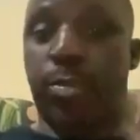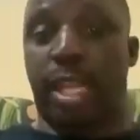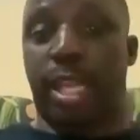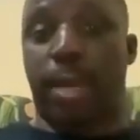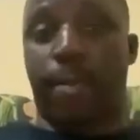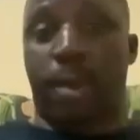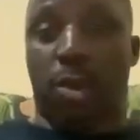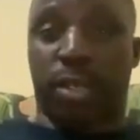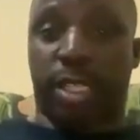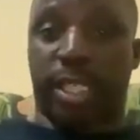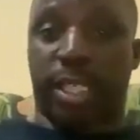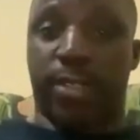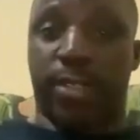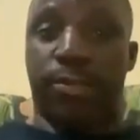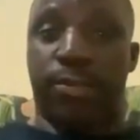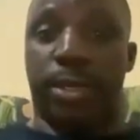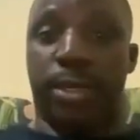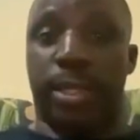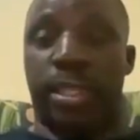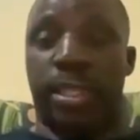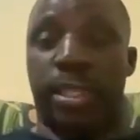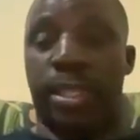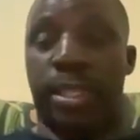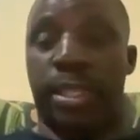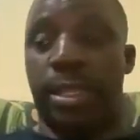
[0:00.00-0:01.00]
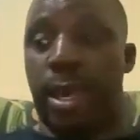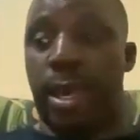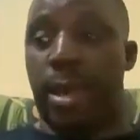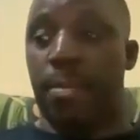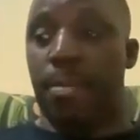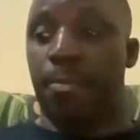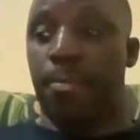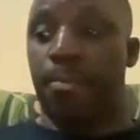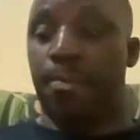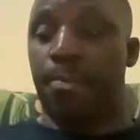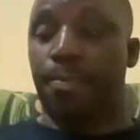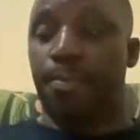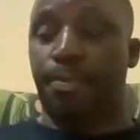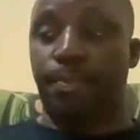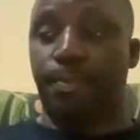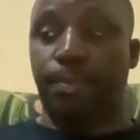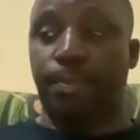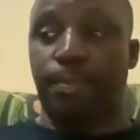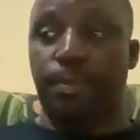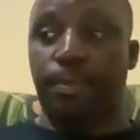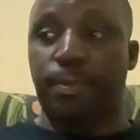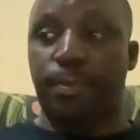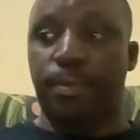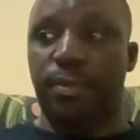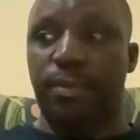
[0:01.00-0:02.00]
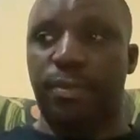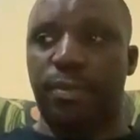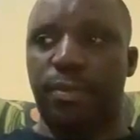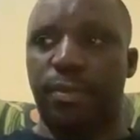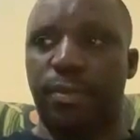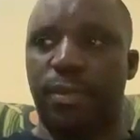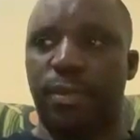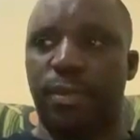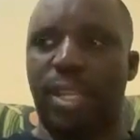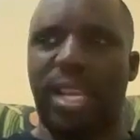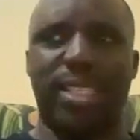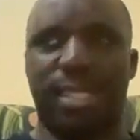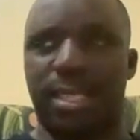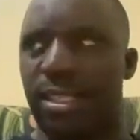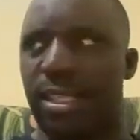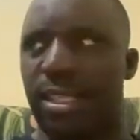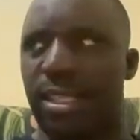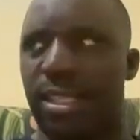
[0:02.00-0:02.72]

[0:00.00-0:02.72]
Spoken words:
bit about it within I